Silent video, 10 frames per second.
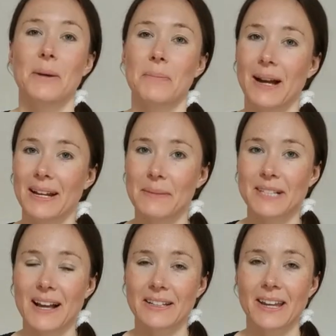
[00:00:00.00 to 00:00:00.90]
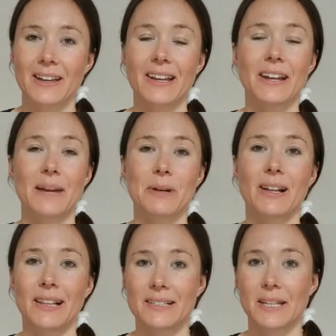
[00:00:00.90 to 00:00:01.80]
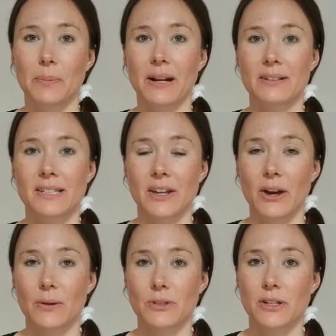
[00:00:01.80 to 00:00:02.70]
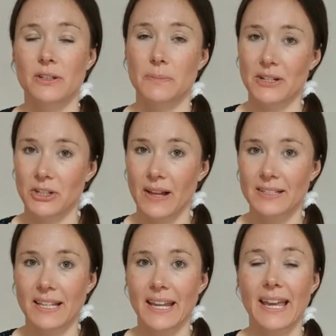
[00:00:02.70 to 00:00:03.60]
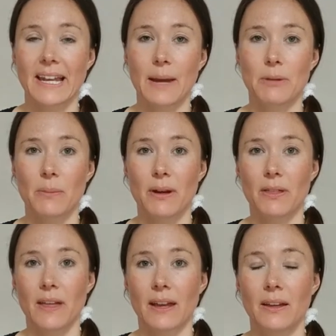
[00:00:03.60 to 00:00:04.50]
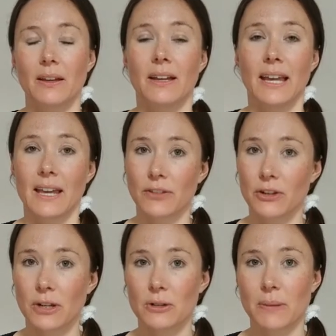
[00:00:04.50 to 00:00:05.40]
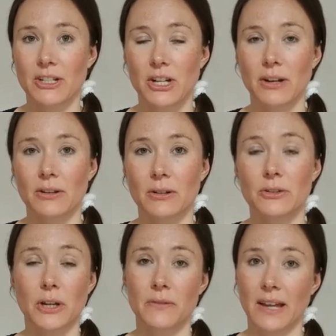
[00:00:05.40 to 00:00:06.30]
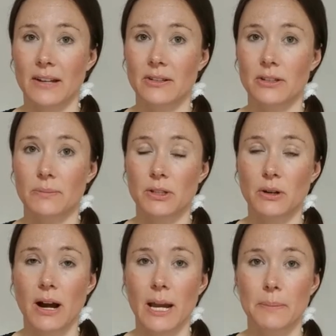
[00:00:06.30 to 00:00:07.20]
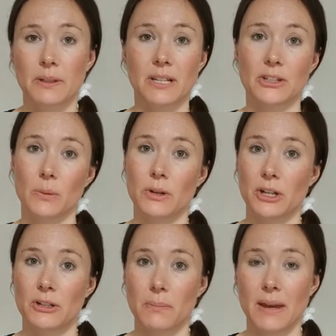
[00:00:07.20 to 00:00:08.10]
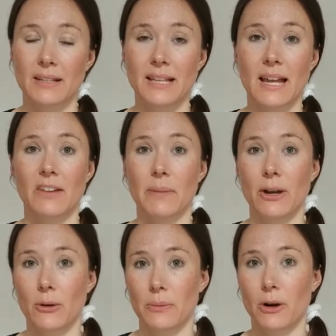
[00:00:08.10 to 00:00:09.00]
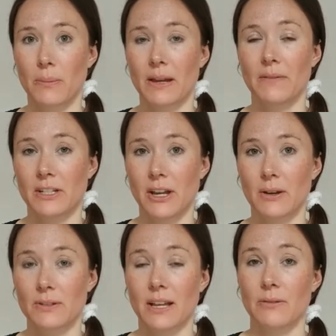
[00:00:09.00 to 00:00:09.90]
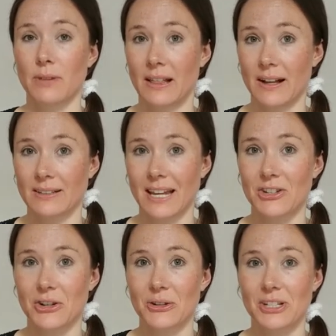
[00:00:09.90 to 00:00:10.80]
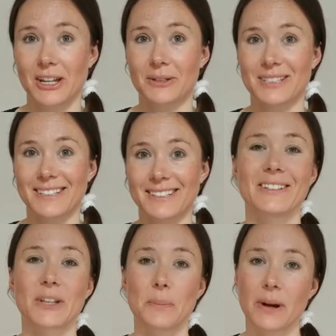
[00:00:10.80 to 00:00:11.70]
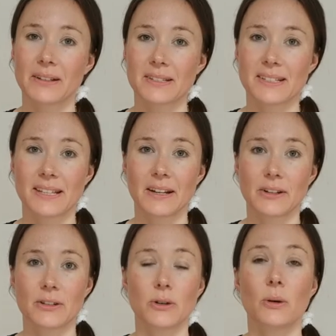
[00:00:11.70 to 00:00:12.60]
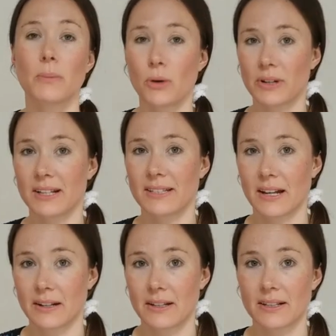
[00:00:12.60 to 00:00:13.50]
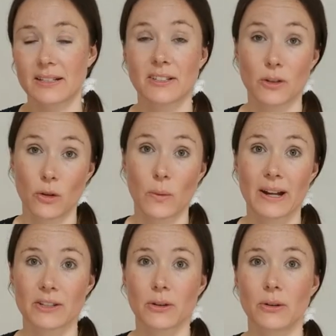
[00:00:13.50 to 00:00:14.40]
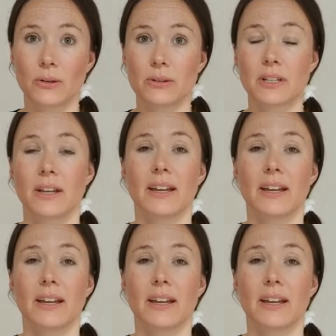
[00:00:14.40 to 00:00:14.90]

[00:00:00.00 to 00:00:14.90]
My name's Anja and I'm a holistic pregnancy coach specialising in hypnobirthing. If you're new to my channel, don't forget to subscribe because I don't want you to miss any of my upcoming videos and relaxation audios. So pregnancy sickness, or morning sickness as it's otherwise called,